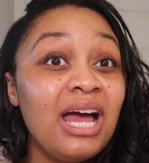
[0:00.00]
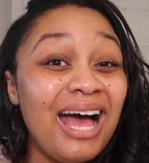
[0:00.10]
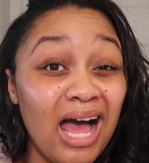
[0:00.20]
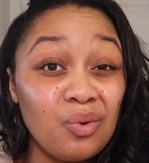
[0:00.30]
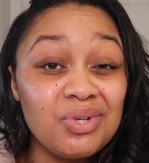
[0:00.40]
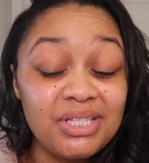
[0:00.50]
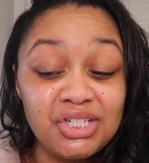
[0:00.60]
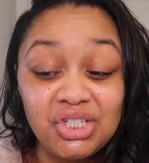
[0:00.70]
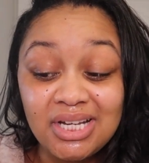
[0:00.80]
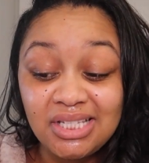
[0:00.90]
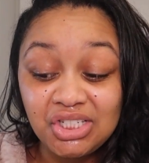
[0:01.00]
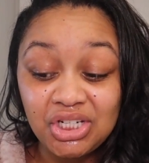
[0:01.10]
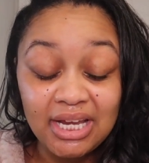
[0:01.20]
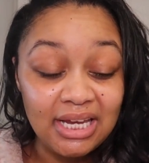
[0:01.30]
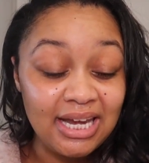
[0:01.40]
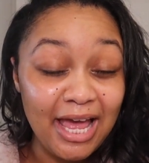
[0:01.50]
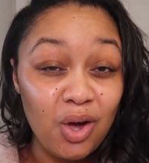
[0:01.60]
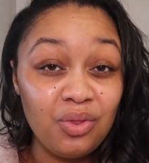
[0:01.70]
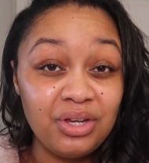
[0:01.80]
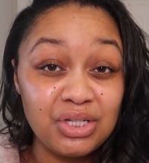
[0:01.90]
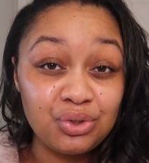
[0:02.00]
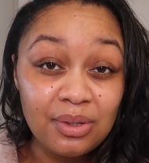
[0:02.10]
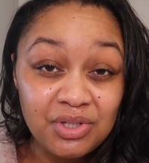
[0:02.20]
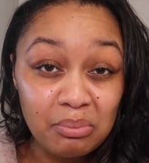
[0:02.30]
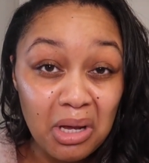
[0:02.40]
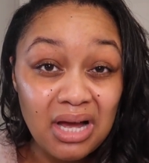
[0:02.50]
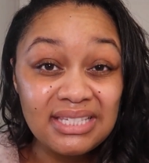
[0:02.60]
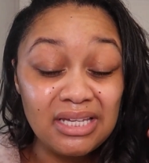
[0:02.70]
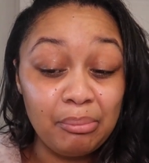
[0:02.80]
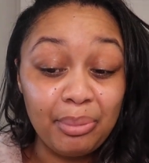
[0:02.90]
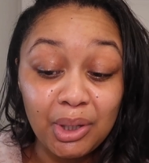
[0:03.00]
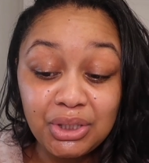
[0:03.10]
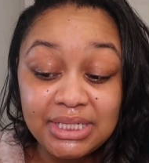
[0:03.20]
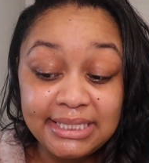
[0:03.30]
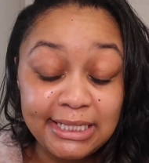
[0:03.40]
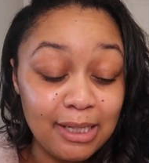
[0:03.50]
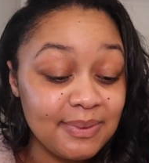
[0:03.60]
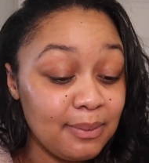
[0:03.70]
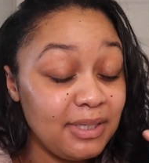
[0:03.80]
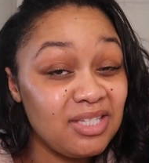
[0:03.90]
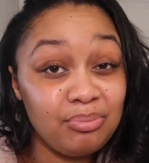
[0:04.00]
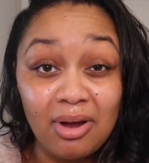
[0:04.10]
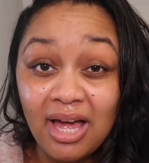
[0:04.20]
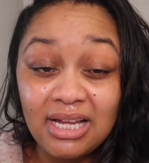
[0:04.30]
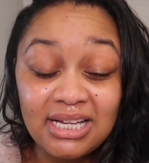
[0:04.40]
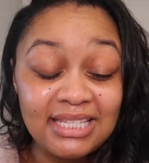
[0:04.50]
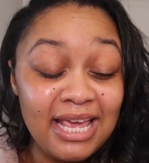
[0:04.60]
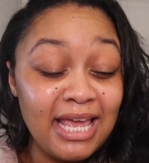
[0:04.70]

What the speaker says: I would suggest checking out the description box and purchasing up some of these products.